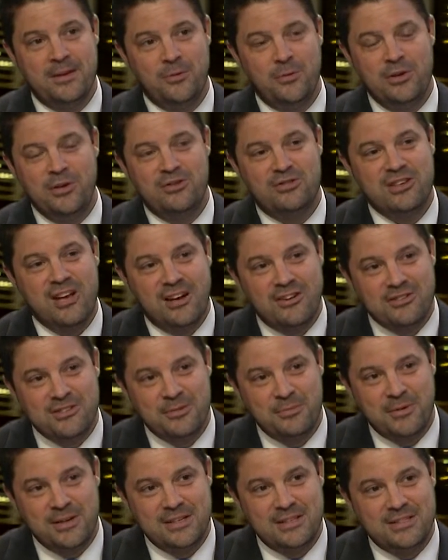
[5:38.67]
when you shatter
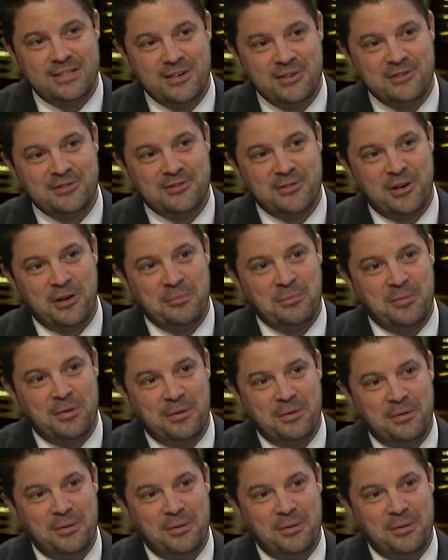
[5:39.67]
somebody's eardrum,